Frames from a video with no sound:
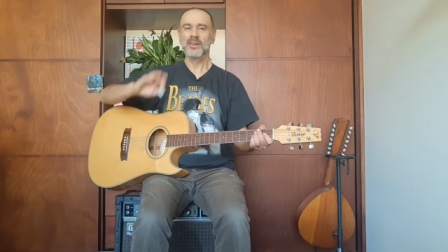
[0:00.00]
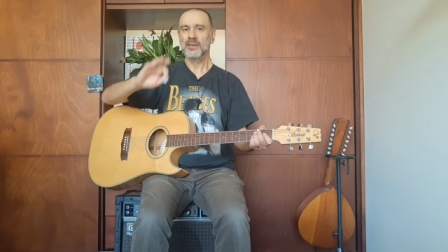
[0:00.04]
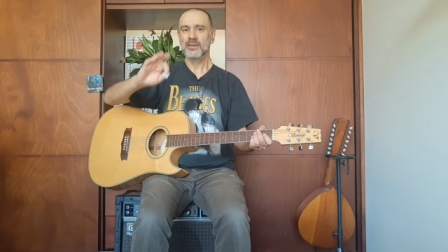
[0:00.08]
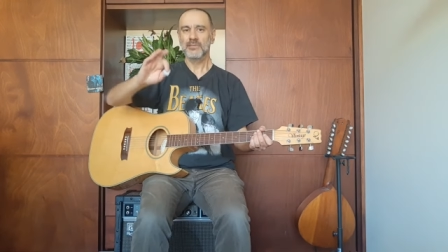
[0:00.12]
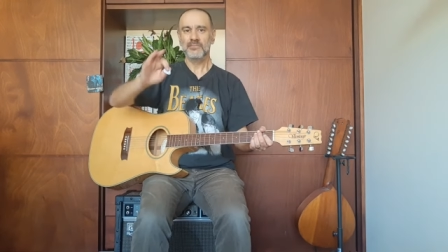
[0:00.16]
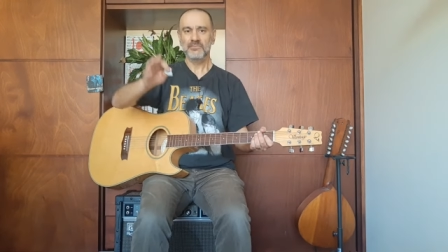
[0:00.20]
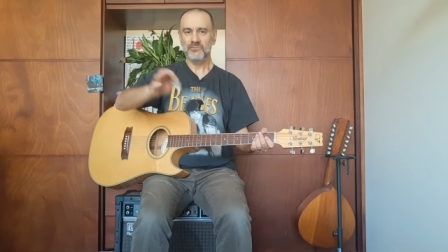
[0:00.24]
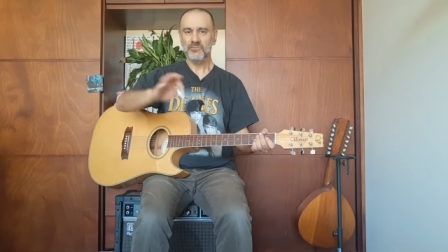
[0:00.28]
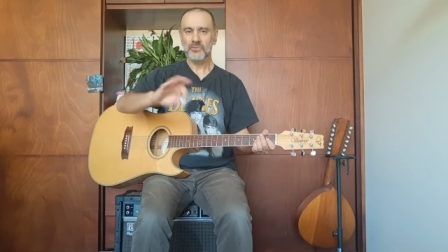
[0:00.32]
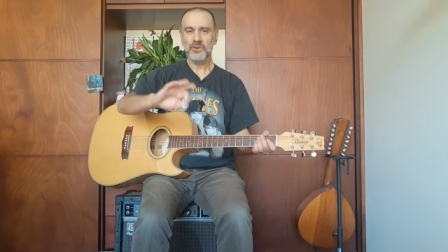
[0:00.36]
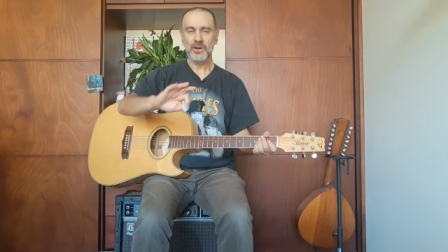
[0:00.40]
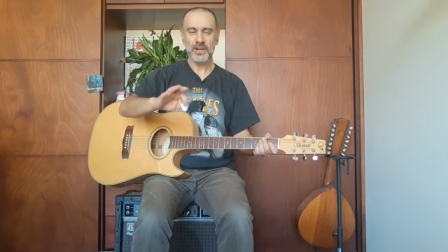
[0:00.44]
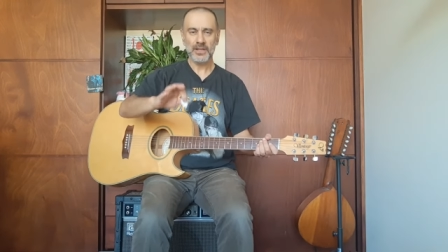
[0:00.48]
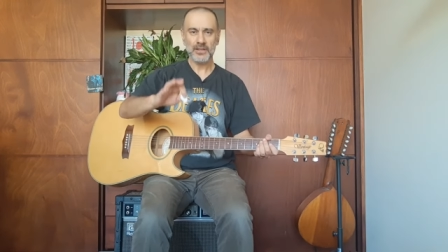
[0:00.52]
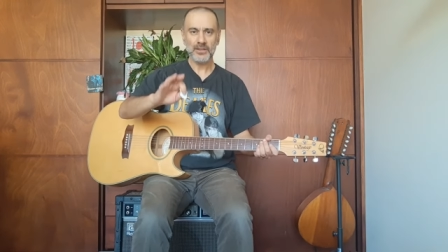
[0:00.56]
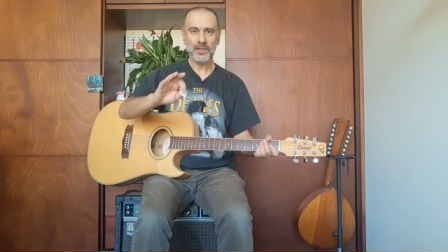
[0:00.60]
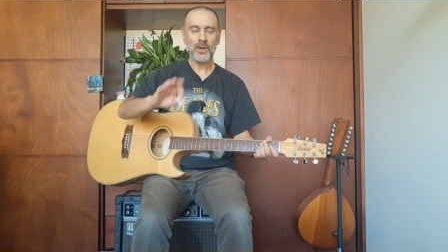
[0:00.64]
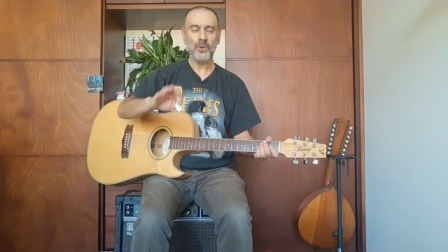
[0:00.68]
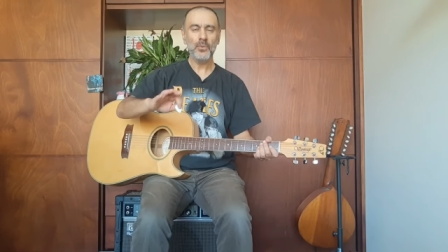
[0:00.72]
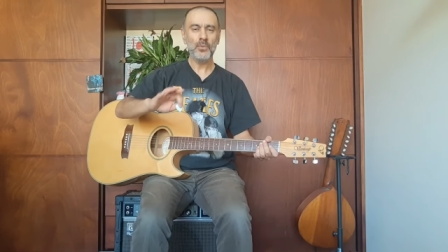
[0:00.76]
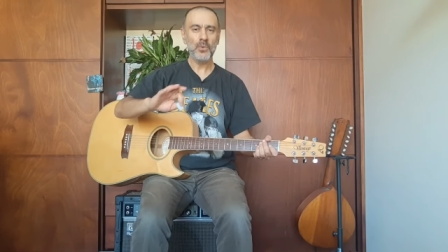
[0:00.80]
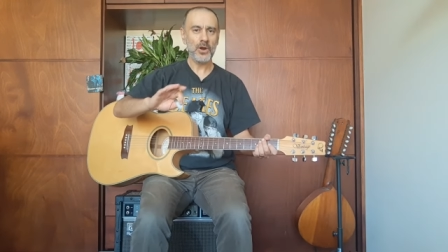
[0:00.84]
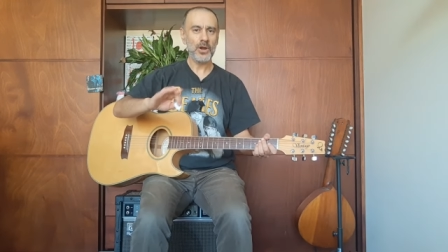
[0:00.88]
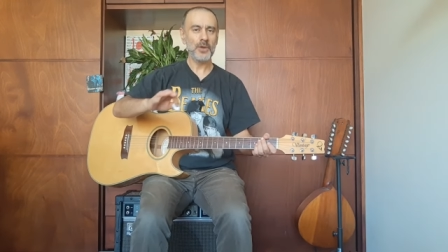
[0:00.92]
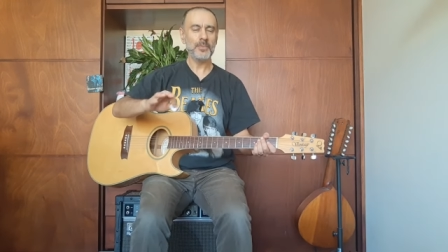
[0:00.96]
Really, don't
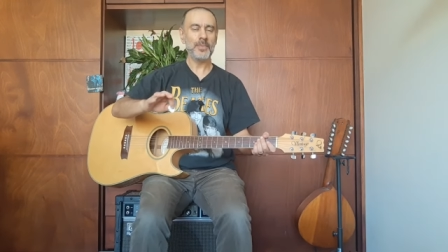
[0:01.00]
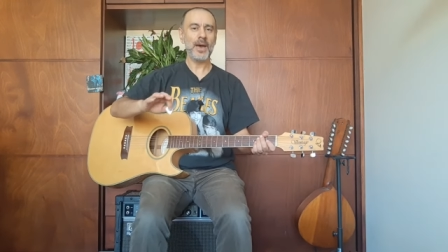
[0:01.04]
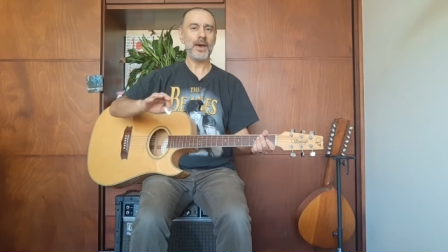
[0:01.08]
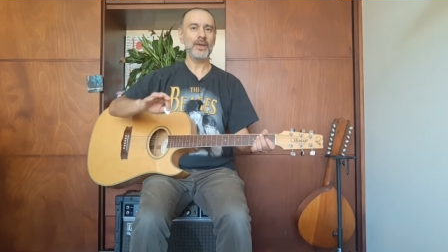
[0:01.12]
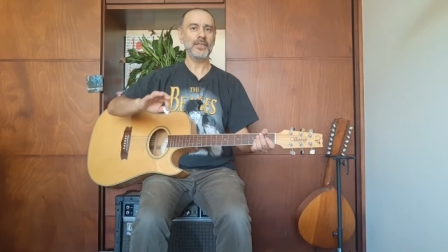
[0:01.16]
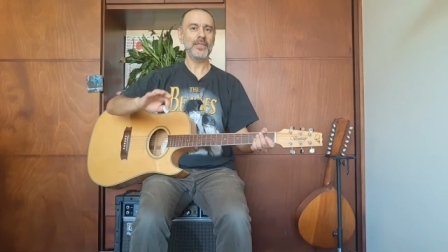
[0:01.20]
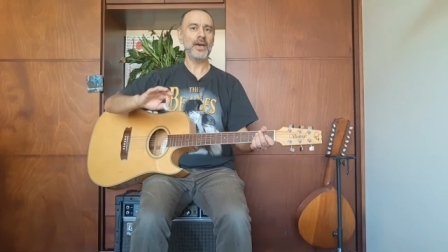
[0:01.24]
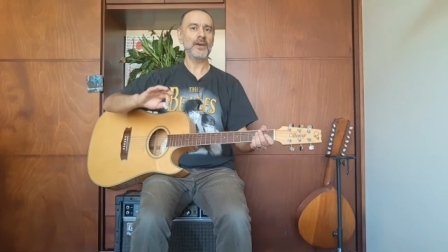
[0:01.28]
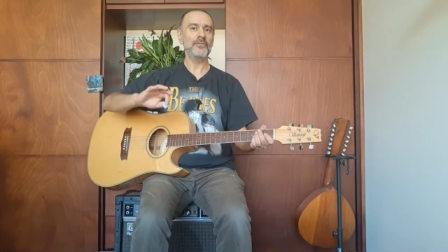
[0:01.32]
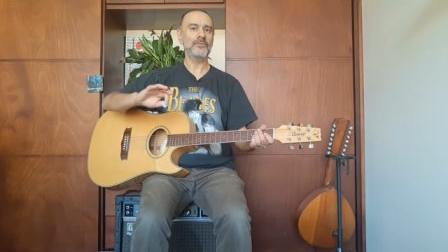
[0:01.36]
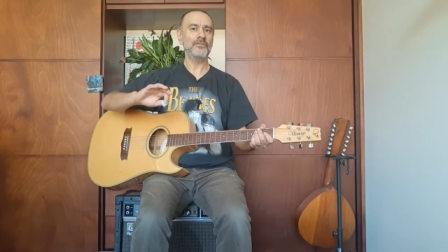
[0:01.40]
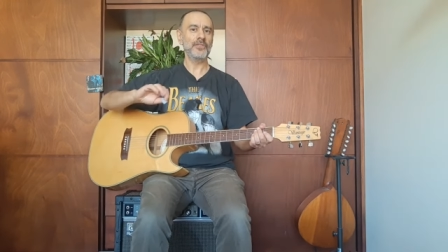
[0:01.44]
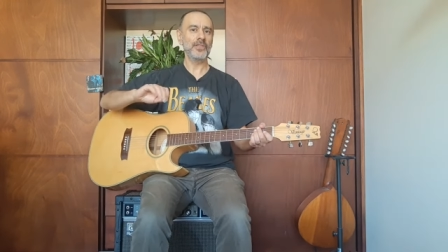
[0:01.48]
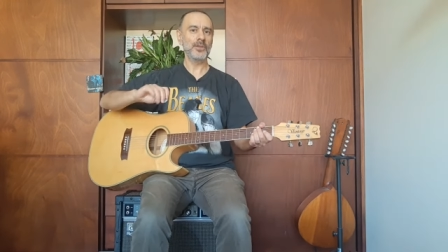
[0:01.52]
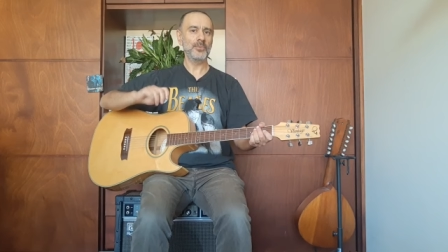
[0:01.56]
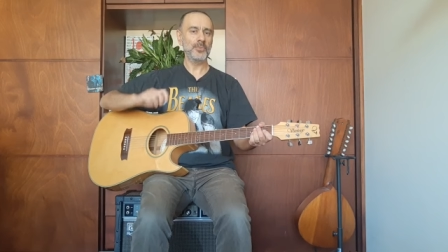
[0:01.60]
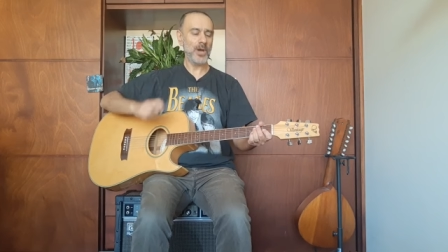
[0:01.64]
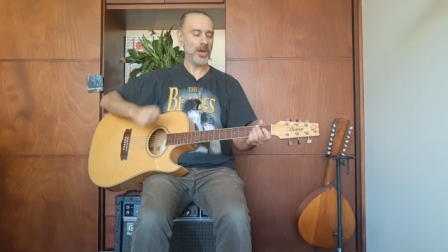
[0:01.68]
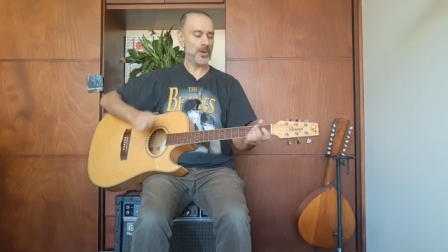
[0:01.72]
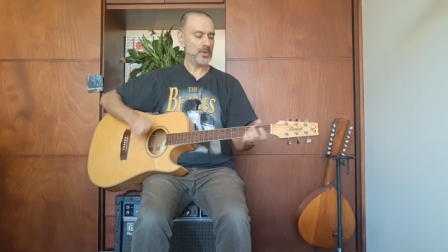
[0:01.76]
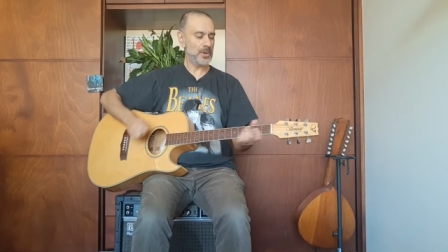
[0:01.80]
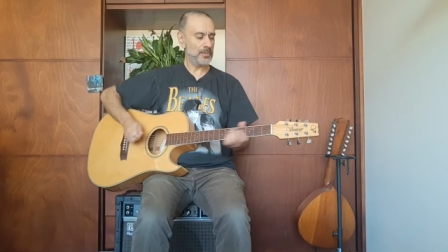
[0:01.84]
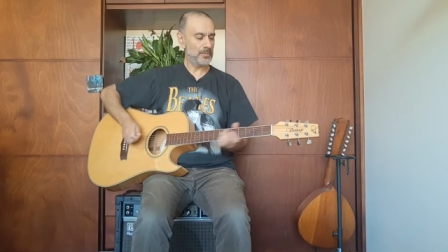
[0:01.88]
worry about that for the moment.